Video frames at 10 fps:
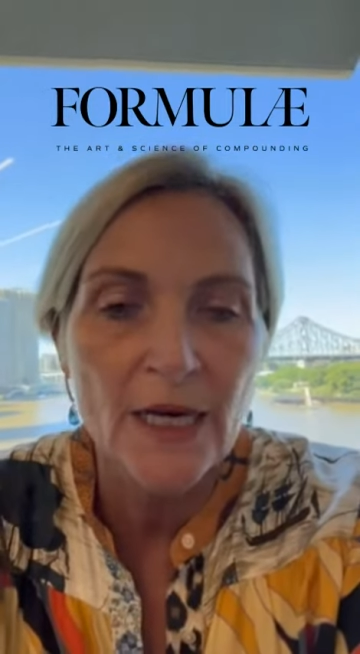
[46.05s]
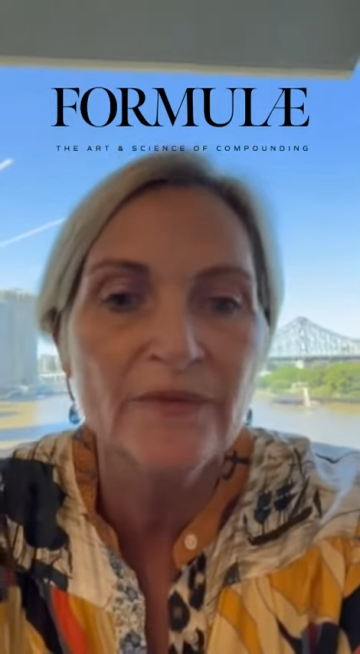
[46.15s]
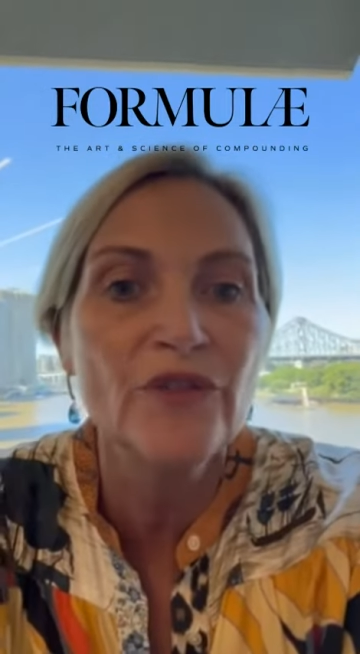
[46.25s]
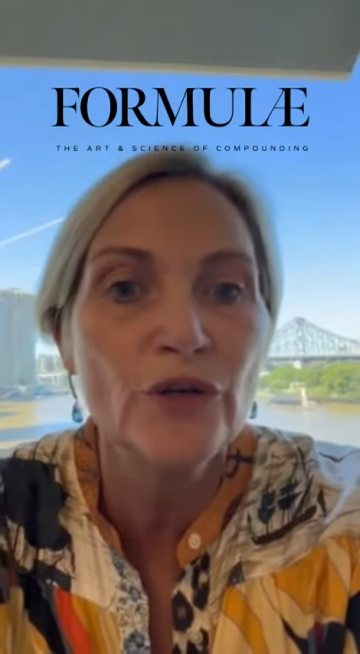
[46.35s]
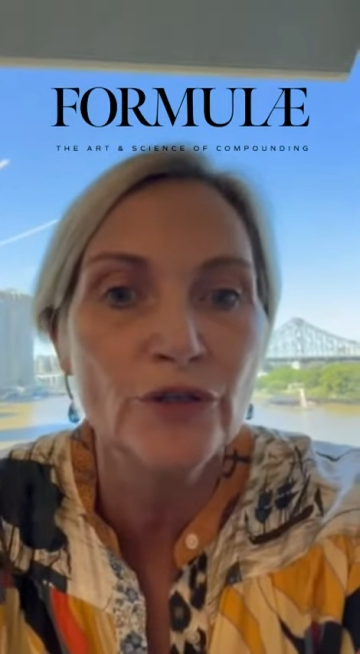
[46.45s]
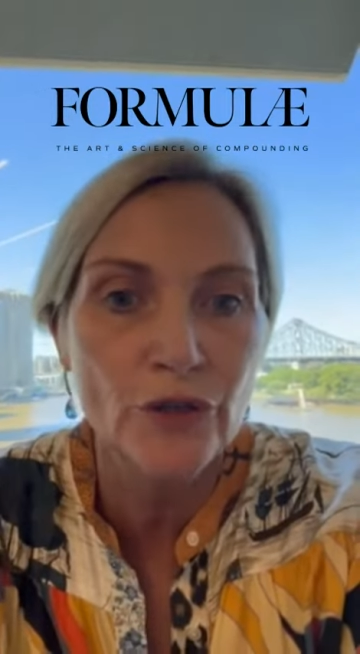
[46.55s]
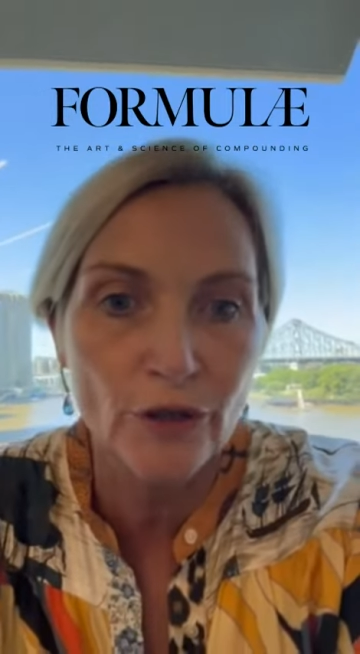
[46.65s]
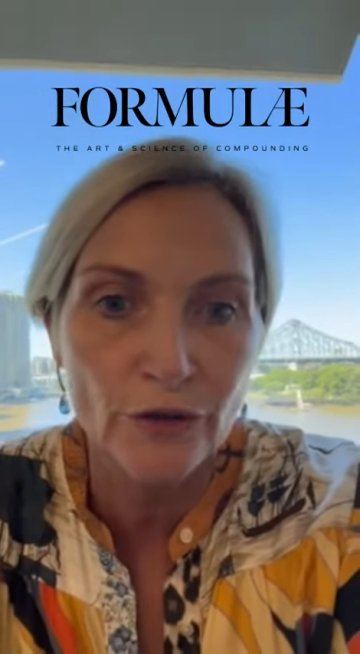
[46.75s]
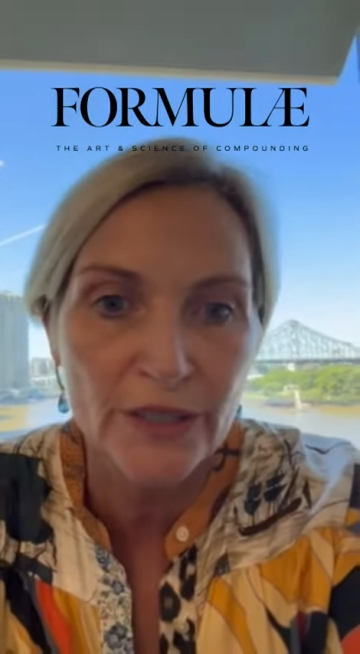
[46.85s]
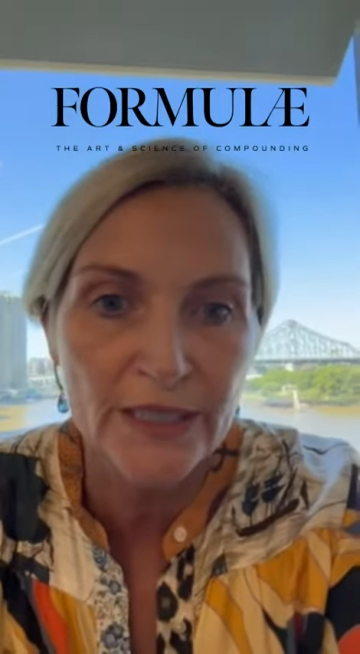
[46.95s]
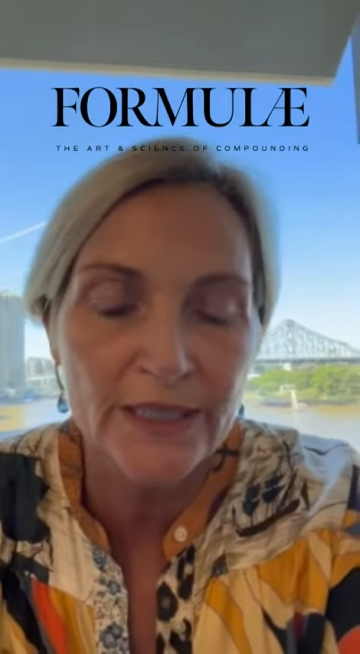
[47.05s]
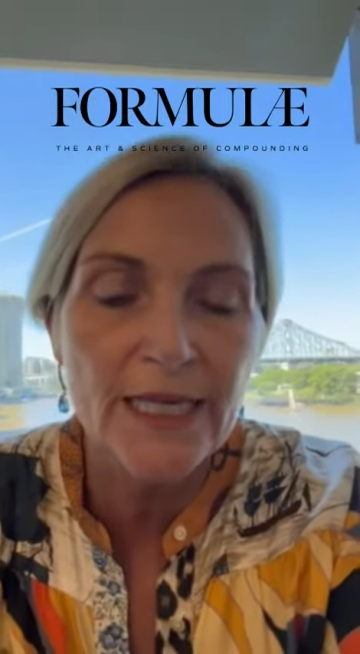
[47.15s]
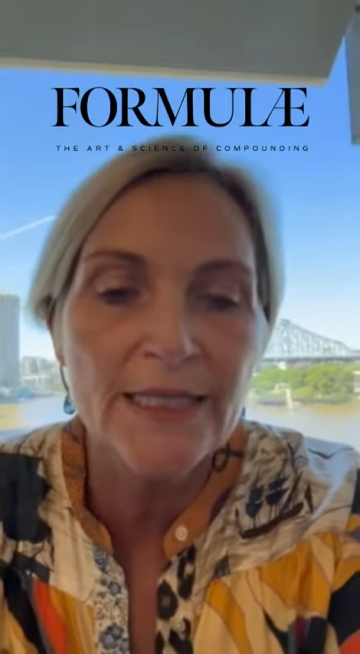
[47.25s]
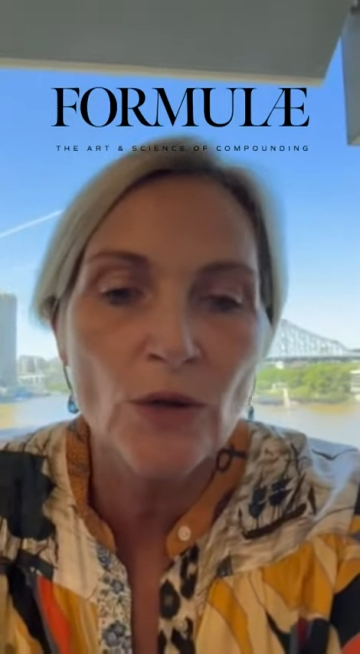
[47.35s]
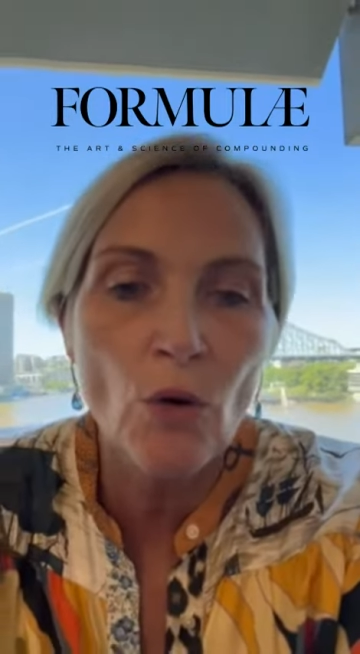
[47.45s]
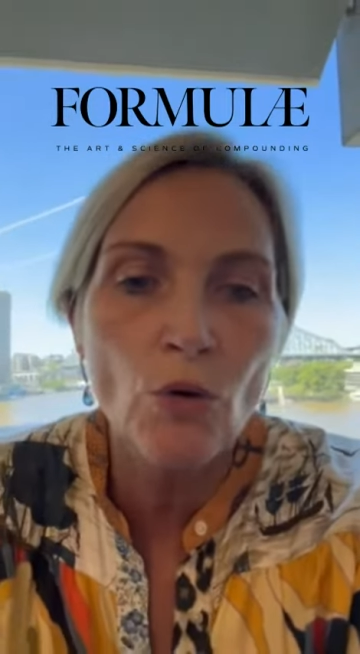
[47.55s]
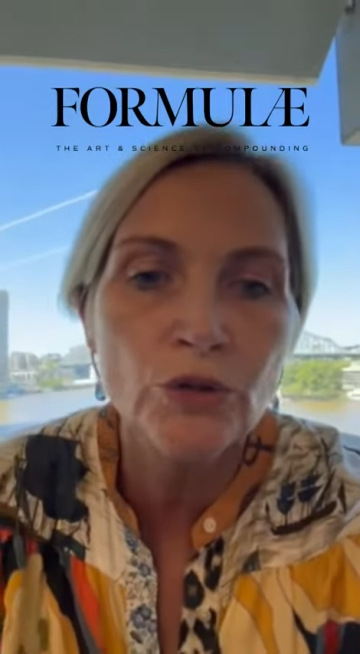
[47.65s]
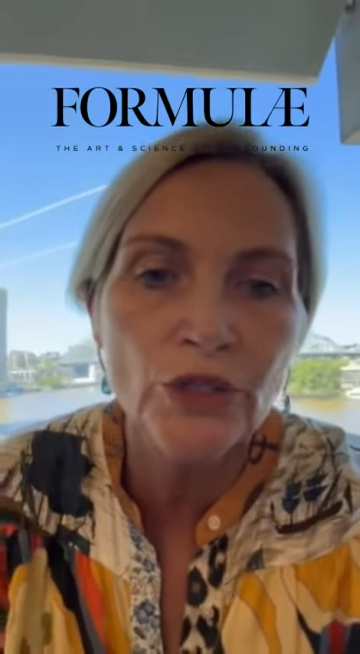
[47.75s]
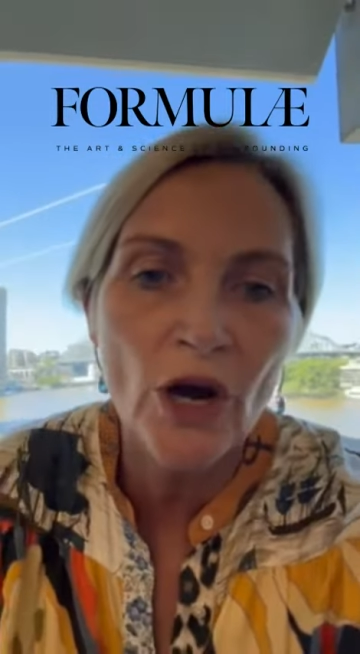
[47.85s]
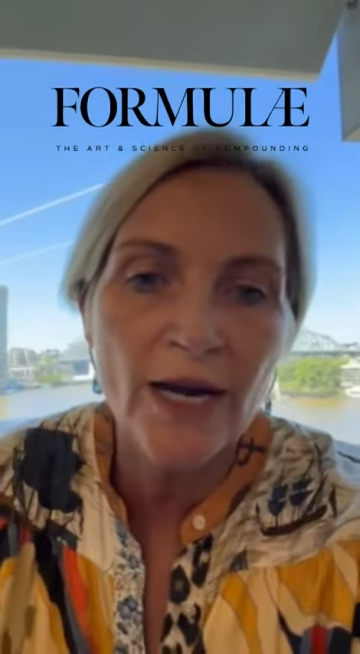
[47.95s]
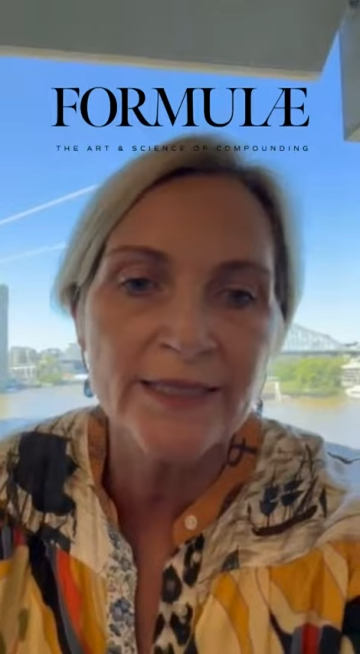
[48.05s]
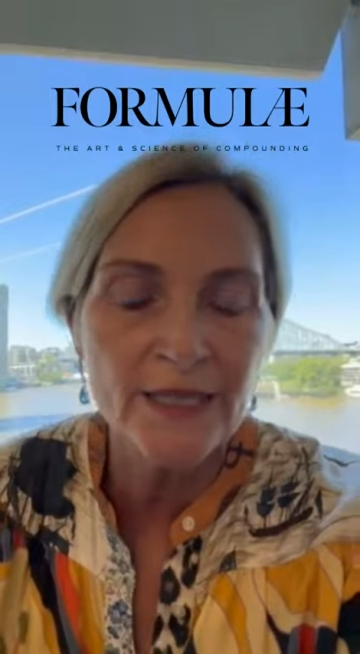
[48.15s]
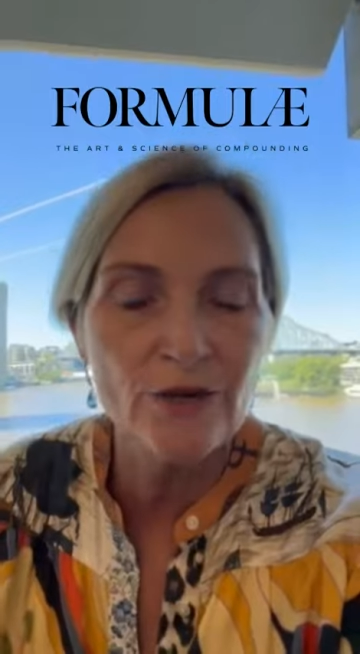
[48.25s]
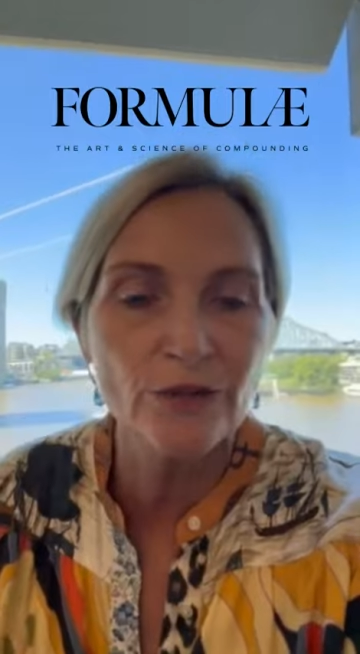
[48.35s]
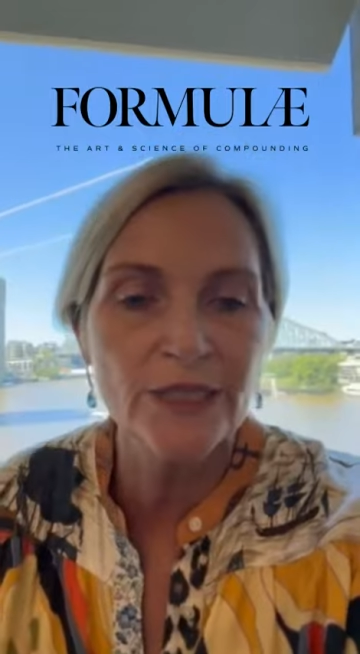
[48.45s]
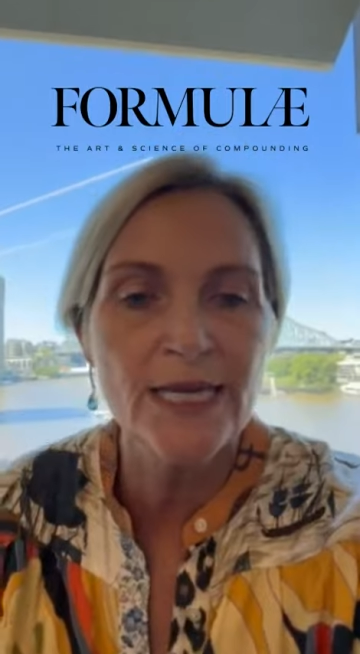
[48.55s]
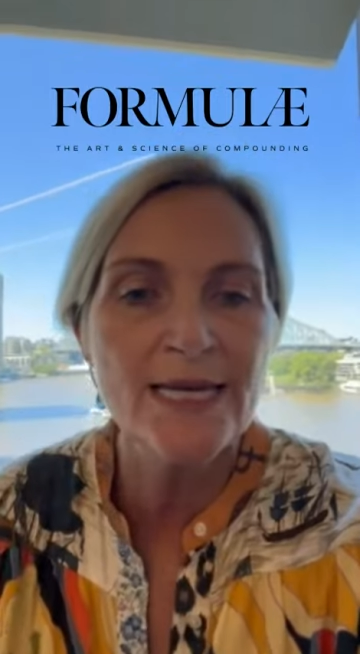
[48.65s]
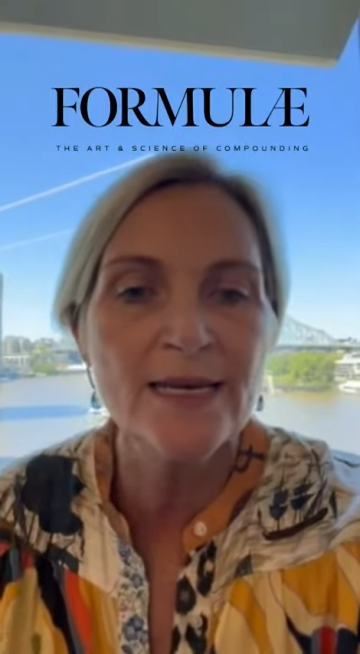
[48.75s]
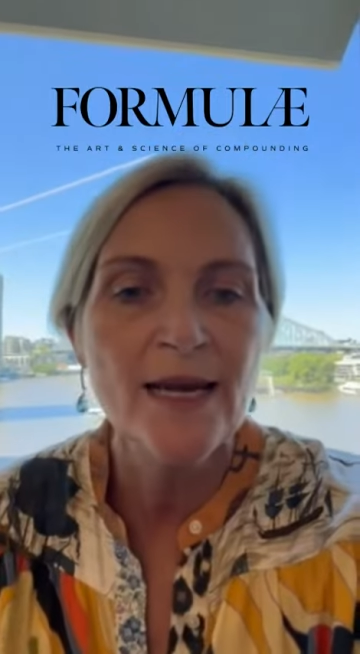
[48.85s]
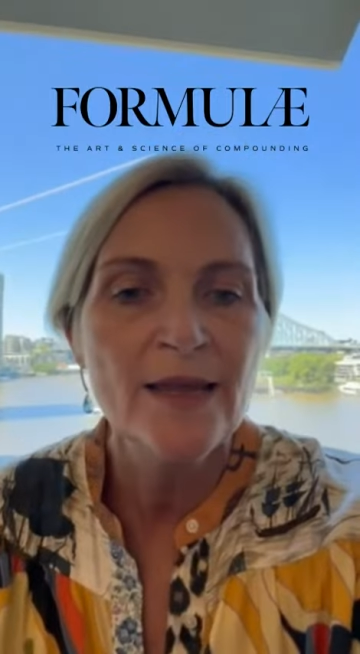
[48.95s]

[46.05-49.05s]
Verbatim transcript: food intolerances. These are all signs that you're seeing